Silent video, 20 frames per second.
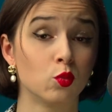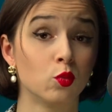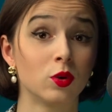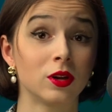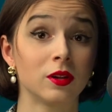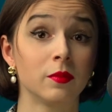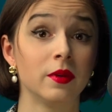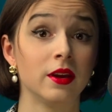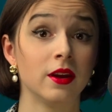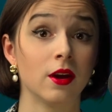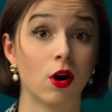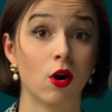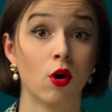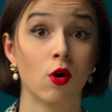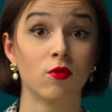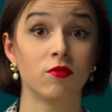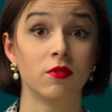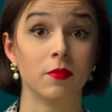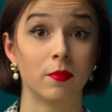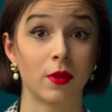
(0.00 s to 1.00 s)
will be
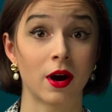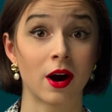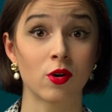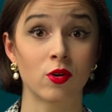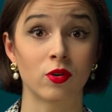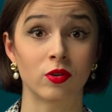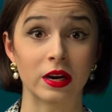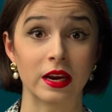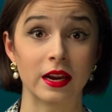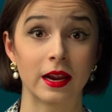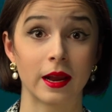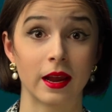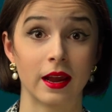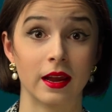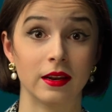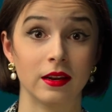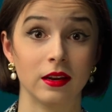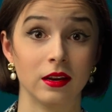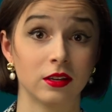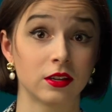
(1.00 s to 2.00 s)
overpowering
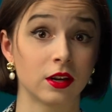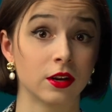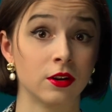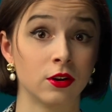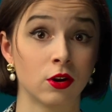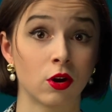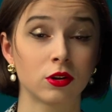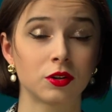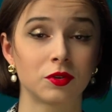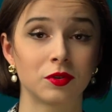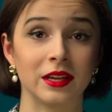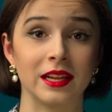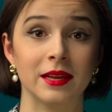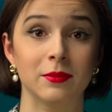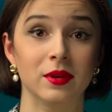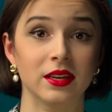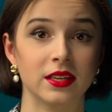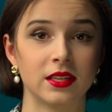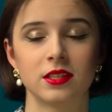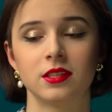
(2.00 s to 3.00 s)
and it cannot really
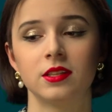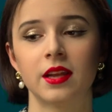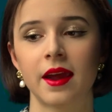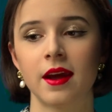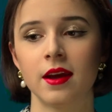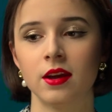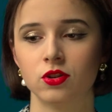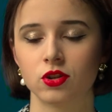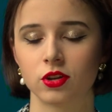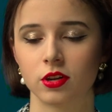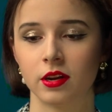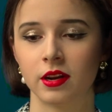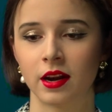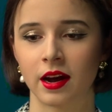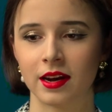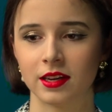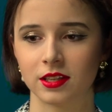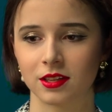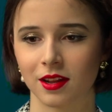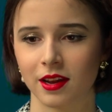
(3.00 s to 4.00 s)
be staged
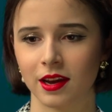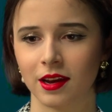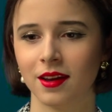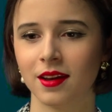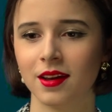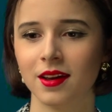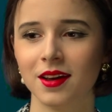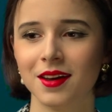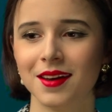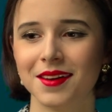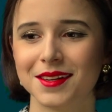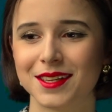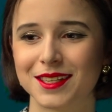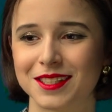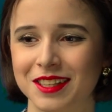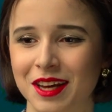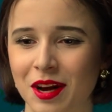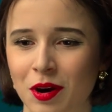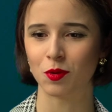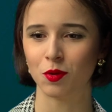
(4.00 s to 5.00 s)
nicely.
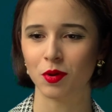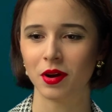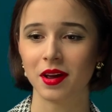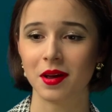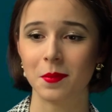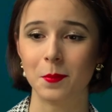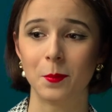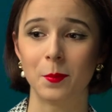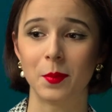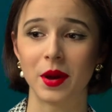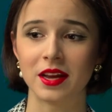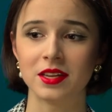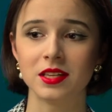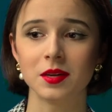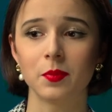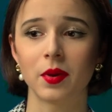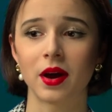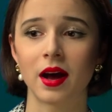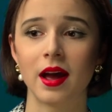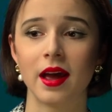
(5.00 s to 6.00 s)
So,
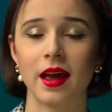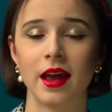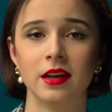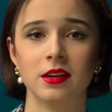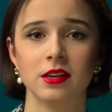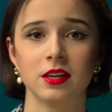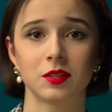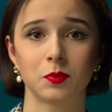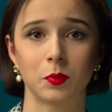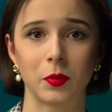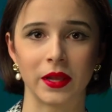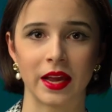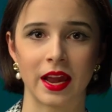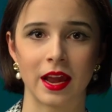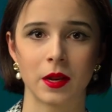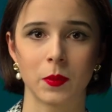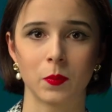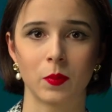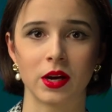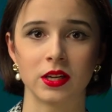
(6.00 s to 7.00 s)
Petipa had his
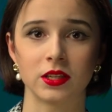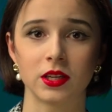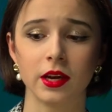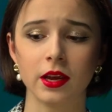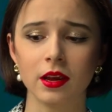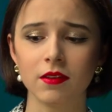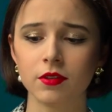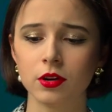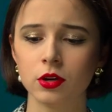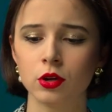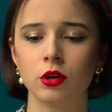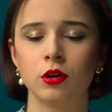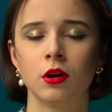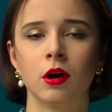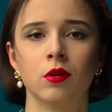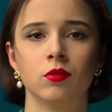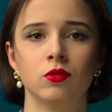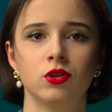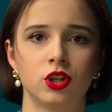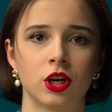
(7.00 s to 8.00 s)
plan, but
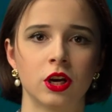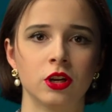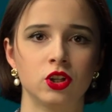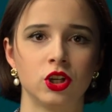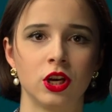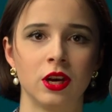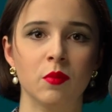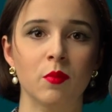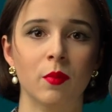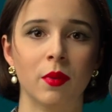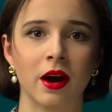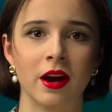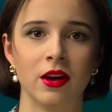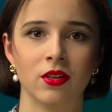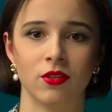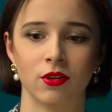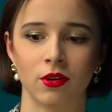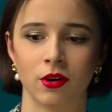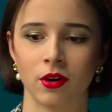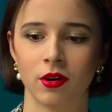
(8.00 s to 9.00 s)
even, judging by
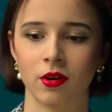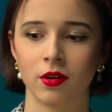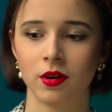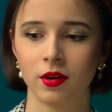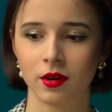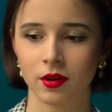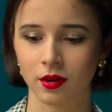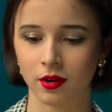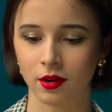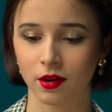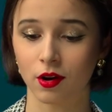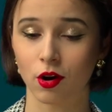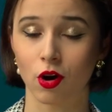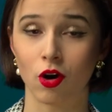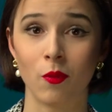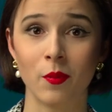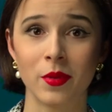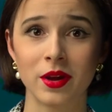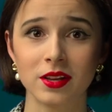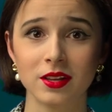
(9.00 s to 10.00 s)
the
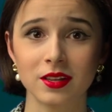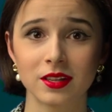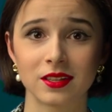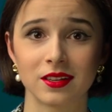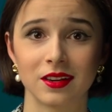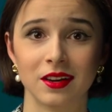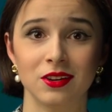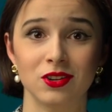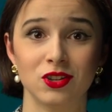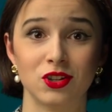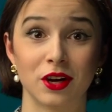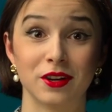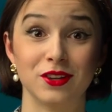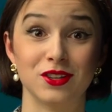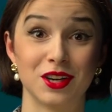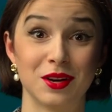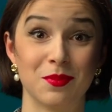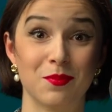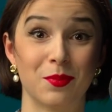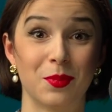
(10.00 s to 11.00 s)
comments and
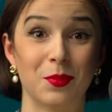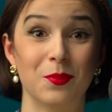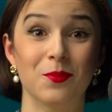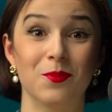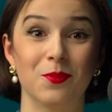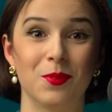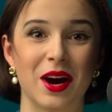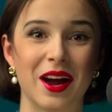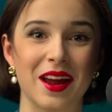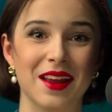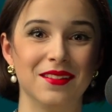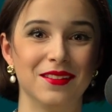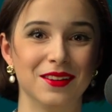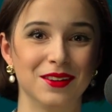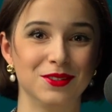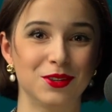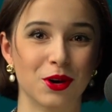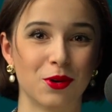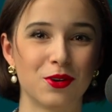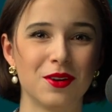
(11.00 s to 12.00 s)
judging by the
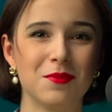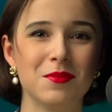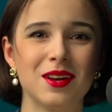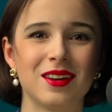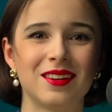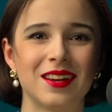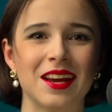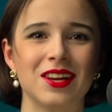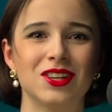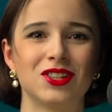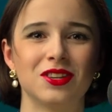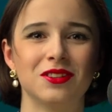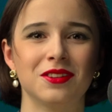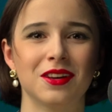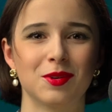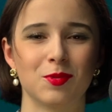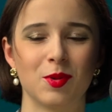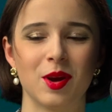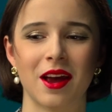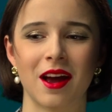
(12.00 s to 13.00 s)
documentation
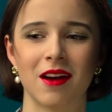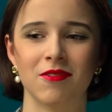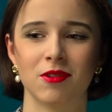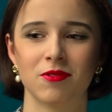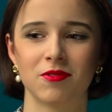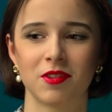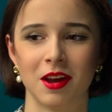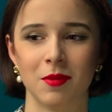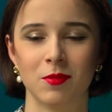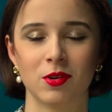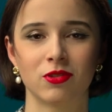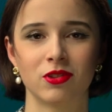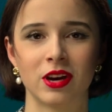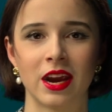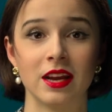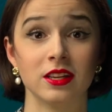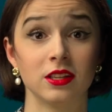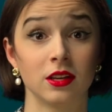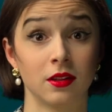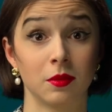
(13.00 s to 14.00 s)
that we have of him
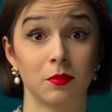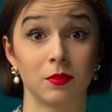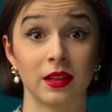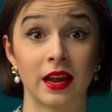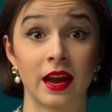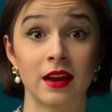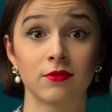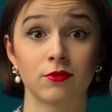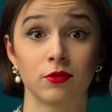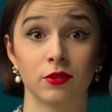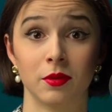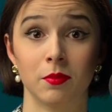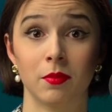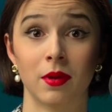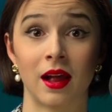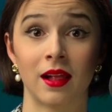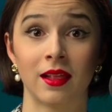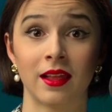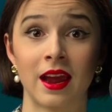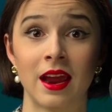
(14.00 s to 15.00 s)
creating the plan for the
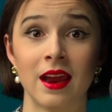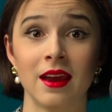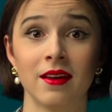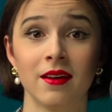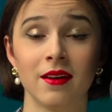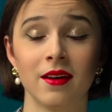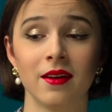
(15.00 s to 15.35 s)
ballet,